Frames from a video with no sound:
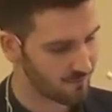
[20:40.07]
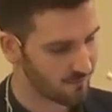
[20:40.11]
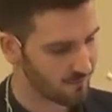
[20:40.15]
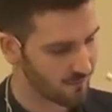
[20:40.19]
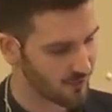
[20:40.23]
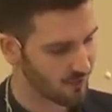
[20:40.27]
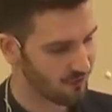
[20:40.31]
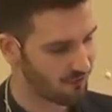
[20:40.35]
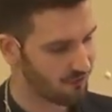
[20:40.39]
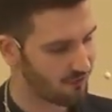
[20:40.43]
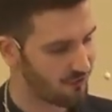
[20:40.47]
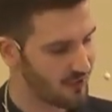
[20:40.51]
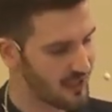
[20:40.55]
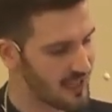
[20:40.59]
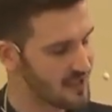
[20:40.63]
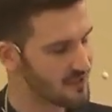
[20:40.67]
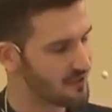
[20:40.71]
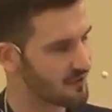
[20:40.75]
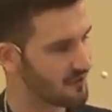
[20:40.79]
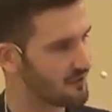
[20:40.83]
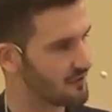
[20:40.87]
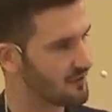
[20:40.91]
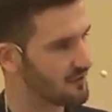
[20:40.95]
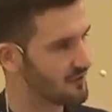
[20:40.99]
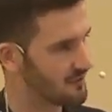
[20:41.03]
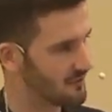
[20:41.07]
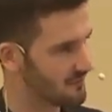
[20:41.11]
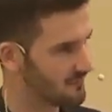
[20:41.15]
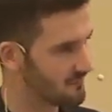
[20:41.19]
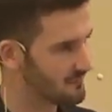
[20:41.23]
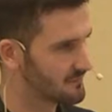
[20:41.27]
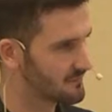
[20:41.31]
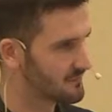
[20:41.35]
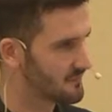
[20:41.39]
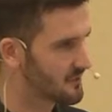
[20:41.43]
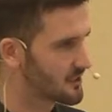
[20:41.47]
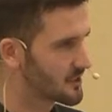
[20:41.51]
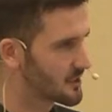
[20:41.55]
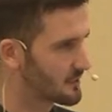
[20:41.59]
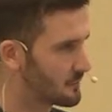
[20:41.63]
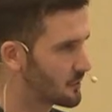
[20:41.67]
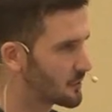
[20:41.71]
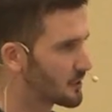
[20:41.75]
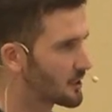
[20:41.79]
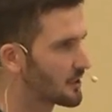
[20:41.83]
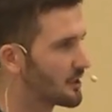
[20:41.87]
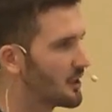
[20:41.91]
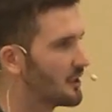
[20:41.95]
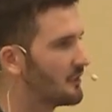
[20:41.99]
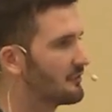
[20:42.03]
The faith
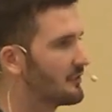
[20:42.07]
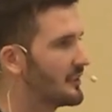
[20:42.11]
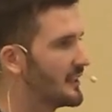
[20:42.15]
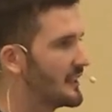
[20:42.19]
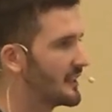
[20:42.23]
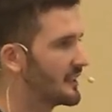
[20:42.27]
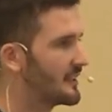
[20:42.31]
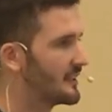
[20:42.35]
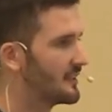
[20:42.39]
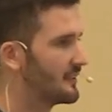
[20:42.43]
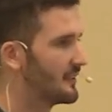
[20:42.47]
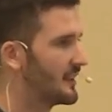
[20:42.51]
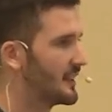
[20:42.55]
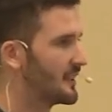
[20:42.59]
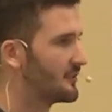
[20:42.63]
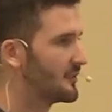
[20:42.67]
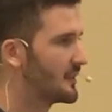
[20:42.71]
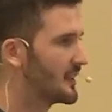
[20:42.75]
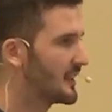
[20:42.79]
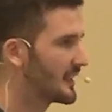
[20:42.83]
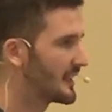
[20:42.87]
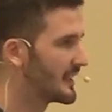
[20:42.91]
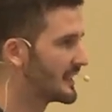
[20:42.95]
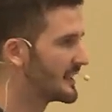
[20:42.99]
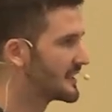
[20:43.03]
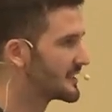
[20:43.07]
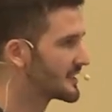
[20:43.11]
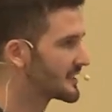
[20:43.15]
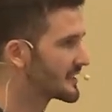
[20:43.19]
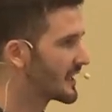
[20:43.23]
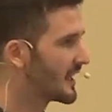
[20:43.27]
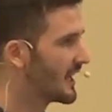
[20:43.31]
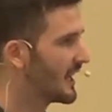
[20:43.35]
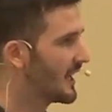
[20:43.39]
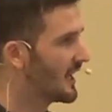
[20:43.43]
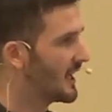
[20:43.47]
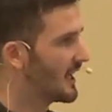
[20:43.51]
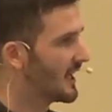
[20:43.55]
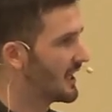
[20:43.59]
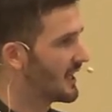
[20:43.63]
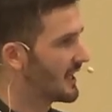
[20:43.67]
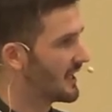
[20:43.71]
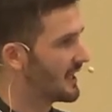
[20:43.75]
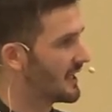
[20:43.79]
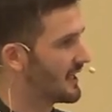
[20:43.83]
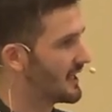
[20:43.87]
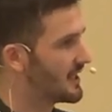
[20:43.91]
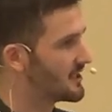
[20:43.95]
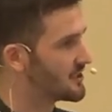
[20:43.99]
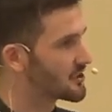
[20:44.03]
spoken of here then really is
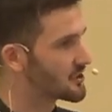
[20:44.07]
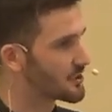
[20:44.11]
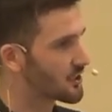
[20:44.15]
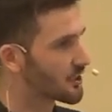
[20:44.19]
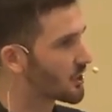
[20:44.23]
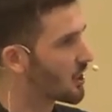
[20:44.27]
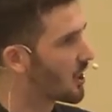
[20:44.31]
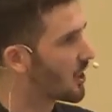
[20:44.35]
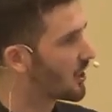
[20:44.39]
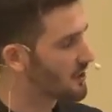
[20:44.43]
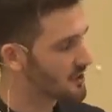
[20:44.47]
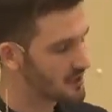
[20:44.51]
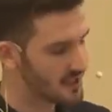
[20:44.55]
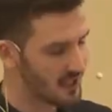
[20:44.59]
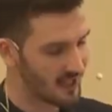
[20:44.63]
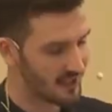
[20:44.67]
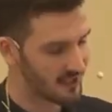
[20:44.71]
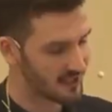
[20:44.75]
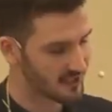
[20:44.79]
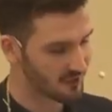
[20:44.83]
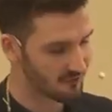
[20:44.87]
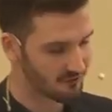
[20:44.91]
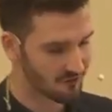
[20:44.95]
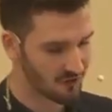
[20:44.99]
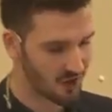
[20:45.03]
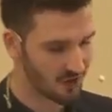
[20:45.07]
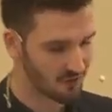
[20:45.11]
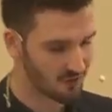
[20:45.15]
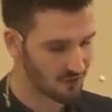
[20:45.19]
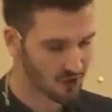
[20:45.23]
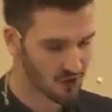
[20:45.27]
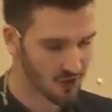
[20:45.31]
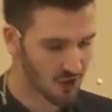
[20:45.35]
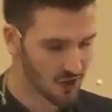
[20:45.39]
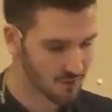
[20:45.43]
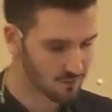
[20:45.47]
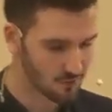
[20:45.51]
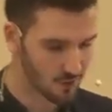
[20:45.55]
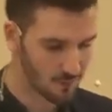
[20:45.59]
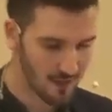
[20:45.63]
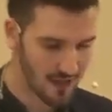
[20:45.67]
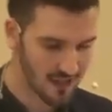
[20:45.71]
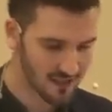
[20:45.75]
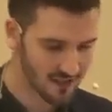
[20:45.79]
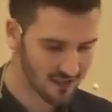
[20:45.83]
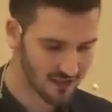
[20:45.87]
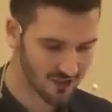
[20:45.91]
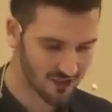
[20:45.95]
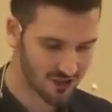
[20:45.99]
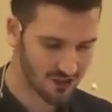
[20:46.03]
just the content of the gospel
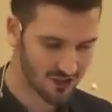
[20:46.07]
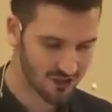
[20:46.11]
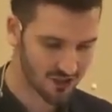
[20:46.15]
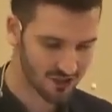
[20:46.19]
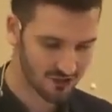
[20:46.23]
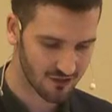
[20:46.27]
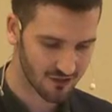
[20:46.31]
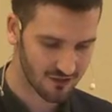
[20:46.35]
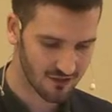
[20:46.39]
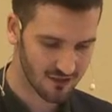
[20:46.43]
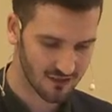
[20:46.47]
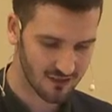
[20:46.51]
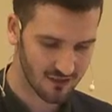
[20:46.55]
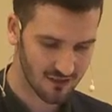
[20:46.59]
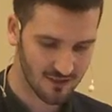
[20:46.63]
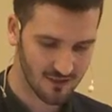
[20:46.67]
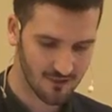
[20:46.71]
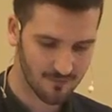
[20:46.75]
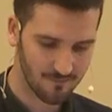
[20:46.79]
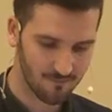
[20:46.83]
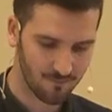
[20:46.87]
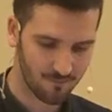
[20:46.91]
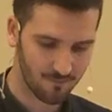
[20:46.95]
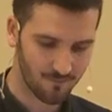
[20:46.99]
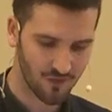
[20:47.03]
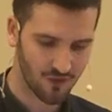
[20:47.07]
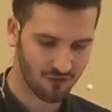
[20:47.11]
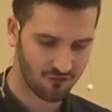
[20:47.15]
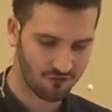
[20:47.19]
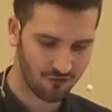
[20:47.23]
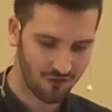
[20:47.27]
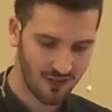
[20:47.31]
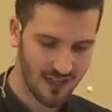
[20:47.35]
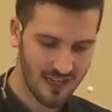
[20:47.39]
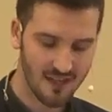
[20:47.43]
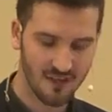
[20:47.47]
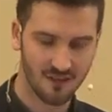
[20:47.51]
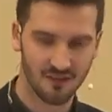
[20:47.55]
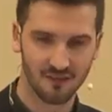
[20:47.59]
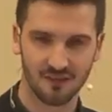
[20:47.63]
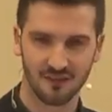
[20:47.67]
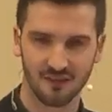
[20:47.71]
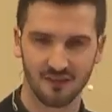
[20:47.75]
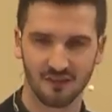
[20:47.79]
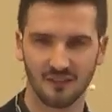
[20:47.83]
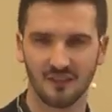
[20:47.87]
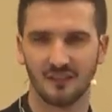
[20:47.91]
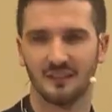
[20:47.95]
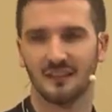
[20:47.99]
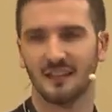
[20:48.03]
message. The
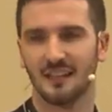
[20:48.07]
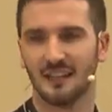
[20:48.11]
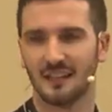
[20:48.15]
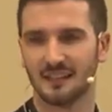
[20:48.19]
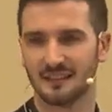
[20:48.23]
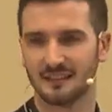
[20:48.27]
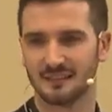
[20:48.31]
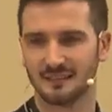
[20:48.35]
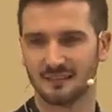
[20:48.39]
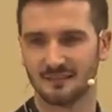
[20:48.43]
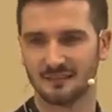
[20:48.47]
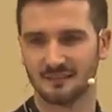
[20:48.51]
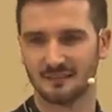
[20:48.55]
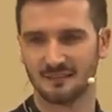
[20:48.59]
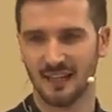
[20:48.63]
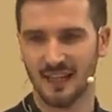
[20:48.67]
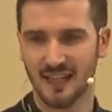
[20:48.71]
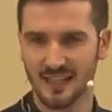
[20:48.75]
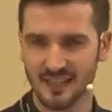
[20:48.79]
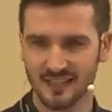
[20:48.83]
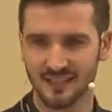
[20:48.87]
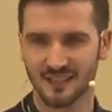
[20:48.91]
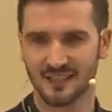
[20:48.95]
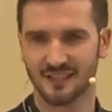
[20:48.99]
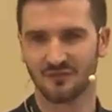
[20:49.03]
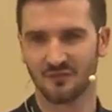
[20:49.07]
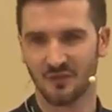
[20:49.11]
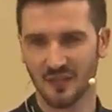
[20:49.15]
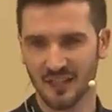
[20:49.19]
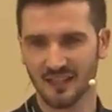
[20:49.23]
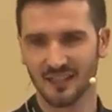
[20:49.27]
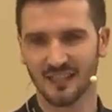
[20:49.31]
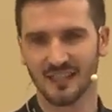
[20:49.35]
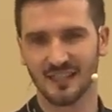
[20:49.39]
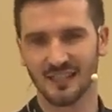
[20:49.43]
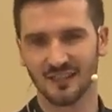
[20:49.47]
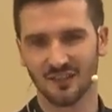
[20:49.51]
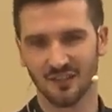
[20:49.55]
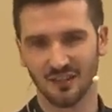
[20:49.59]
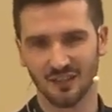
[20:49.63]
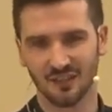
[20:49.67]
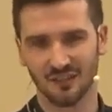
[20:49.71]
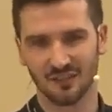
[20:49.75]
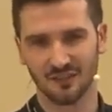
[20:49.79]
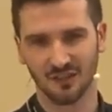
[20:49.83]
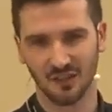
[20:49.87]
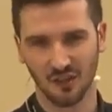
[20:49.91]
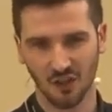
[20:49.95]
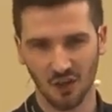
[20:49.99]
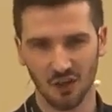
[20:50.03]
faith is really
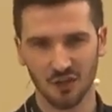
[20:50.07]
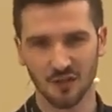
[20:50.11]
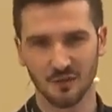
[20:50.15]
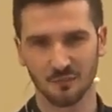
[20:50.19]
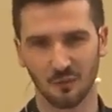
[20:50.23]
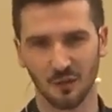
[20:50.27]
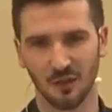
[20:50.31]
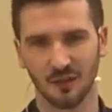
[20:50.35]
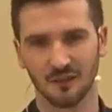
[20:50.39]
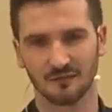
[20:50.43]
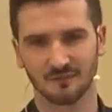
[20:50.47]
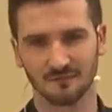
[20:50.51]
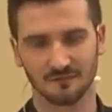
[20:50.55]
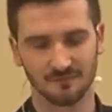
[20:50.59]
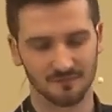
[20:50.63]
the gospel.